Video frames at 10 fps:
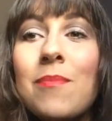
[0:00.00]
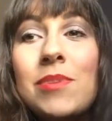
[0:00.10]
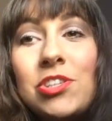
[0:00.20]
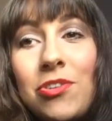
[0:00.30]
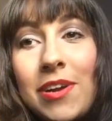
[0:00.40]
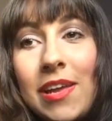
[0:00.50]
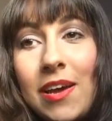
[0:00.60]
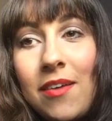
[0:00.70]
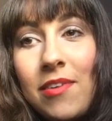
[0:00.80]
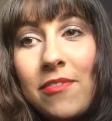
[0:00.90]
Majority
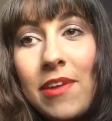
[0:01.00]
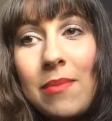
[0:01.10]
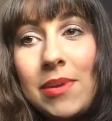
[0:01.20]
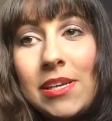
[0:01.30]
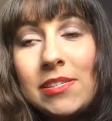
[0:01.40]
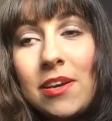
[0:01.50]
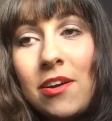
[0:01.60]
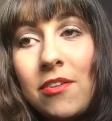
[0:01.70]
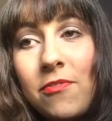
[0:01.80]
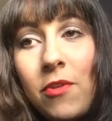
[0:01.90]
of our families
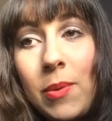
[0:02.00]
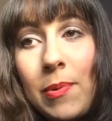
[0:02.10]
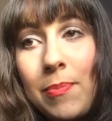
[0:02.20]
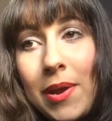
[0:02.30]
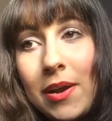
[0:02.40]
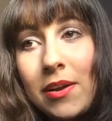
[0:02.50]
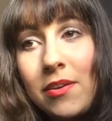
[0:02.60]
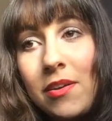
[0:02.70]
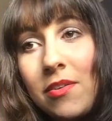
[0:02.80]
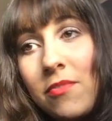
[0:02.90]
are fully
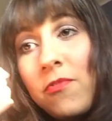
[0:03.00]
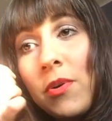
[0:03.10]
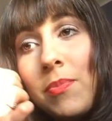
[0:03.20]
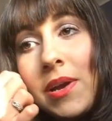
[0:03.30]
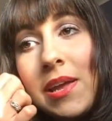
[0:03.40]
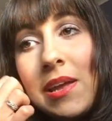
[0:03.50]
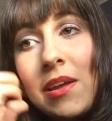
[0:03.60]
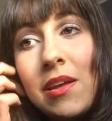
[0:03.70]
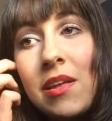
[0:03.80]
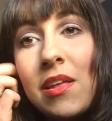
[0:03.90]
prepared for
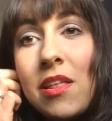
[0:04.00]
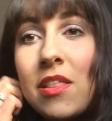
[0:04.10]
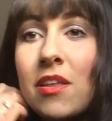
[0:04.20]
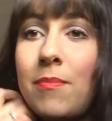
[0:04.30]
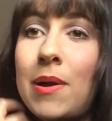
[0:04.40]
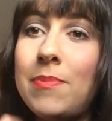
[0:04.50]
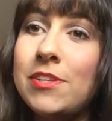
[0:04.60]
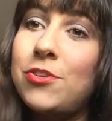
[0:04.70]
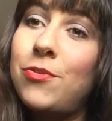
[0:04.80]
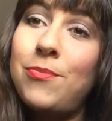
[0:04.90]
bringing their
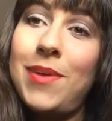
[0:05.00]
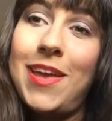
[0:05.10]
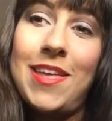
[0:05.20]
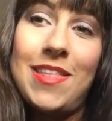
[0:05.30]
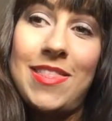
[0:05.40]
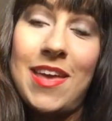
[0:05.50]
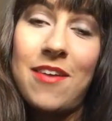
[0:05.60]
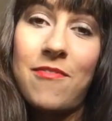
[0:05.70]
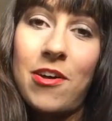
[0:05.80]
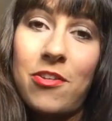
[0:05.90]
puppies home and
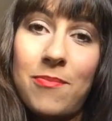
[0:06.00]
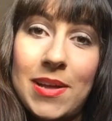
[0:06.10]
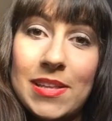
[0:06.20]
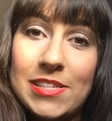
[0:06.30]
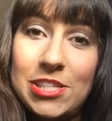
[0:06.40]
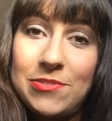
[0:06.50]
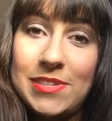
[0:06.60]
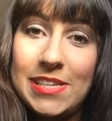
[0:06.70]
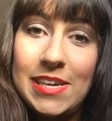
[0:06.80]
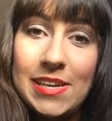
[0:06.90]
they follow my list to a
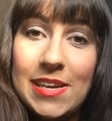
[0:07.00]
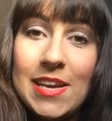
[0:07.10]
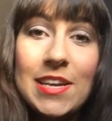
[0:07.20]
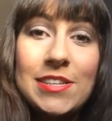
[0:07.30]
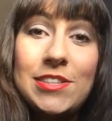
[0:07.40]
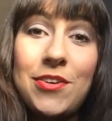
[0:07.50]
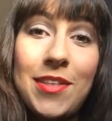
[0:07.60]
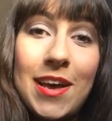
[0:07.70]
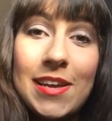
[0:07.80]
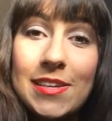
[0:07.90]
T. So
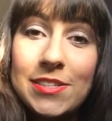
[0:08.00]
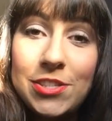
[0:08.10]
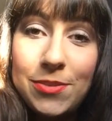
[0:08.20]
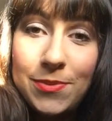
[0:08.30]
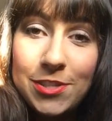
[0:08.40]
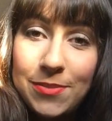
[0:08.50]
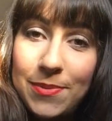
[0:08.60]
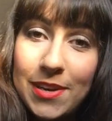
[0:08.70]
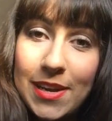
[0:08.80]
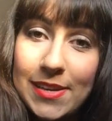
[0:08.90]
that is super,
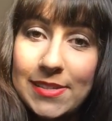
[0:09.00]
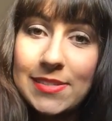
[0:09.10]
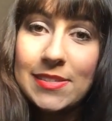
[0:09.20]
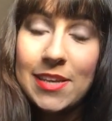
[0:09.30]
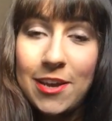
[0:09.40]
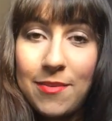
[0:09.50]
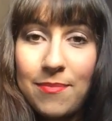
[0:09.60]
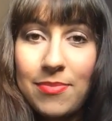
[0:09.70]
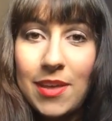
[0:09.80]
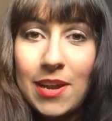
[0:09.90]
super nice
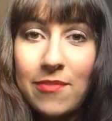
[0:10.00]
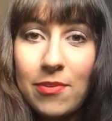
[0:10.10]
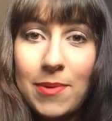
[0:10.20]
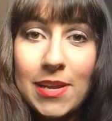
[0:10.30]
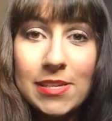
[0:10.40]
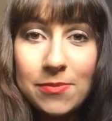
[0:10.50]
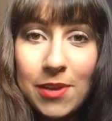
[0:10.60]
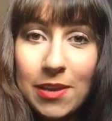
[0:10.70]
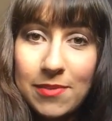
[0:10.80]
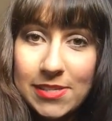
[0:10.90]
um, that everybody is
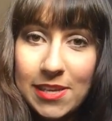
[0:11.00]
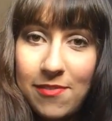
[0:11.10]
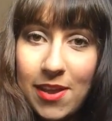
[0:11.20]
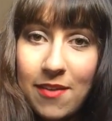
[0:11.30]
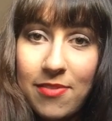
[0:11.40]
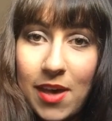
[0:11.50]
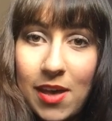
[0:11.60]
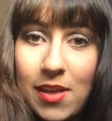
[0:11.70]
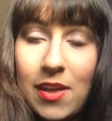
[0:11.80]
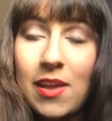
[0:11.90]
really receiving of
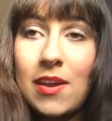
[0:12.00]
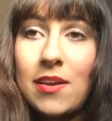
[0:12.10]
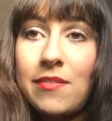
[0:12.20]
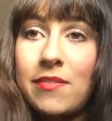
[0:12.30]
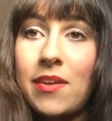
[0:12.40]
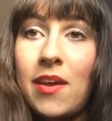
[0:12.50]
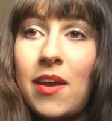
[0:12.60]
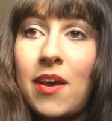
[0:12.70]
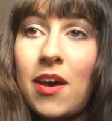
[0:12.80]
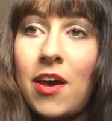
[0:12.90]
that and
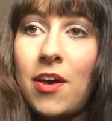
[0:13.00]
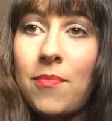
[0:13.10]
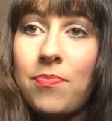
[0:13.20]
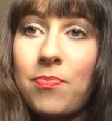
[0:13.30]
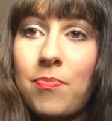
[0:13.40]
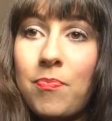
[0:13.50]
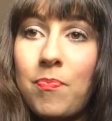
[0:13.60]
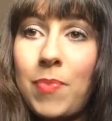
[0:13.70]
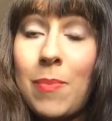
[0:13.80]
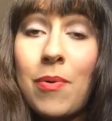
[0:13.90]
um,
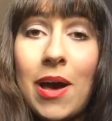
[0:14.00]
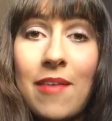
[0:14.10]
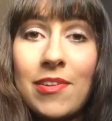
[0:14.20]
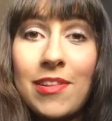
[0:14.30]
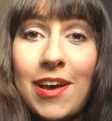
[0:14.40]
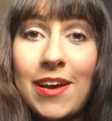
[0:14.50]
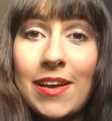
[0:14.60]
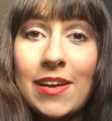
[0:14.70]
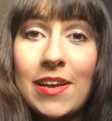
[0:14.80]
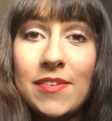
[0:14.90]
people have a
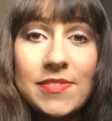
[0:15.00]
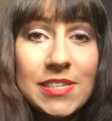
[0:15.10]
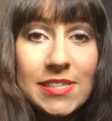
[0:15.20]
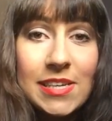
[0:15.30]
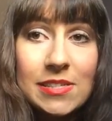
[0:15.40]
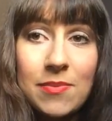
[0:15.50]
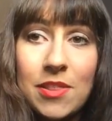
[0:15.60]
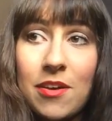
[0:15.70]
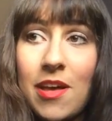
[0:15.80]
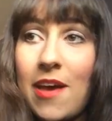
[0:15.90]
lot of success
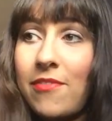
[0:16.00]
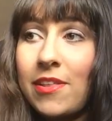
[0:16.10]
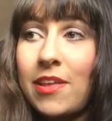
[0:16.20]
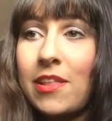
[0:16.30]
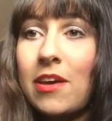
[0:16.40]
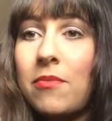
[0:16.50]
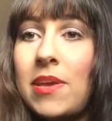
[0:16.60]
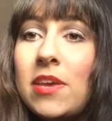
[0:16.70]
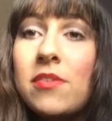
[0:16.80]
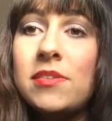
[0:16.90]
with everything that we
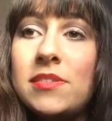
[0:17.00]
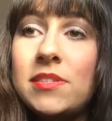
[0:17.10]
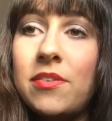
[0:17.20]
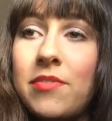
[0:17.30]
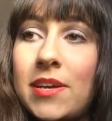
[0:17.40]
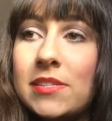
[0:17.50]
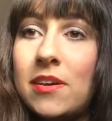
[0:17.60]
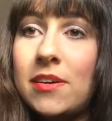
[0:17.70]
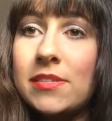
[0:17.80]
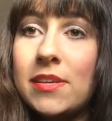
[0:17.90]
use. So that's
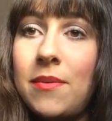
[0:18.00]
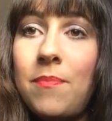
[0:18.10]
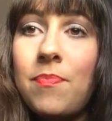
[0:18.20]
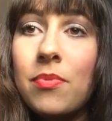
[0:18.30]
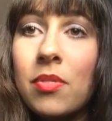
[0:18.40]
awesome.